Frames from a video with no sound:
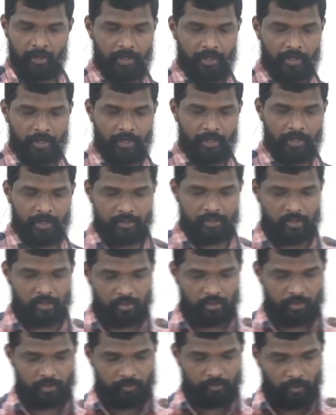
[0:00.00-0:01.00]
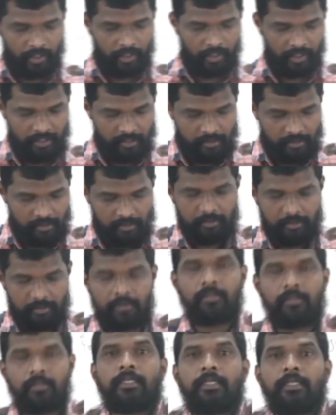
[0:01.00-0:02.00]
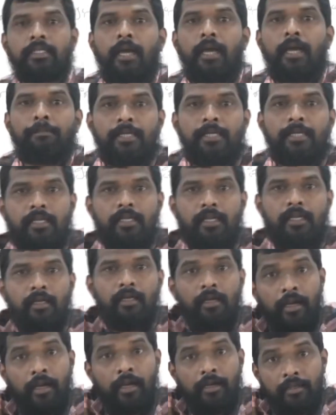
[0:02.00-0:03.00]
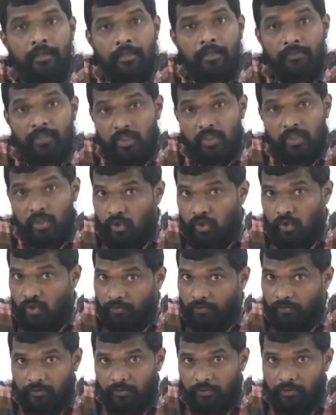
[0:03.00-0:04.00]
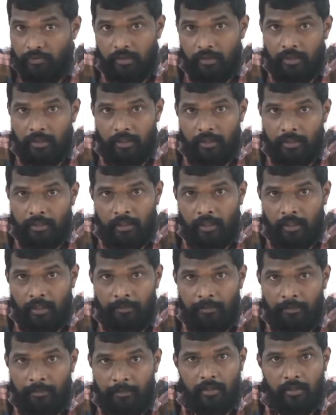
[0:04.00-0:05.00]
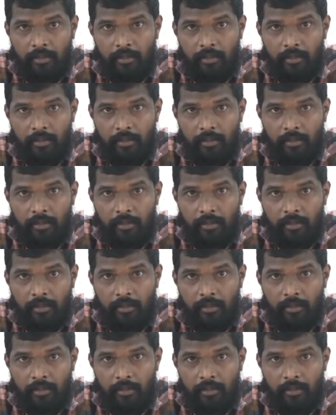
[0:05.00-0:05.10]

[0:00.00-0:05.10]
of you understood what is capital and features of capital.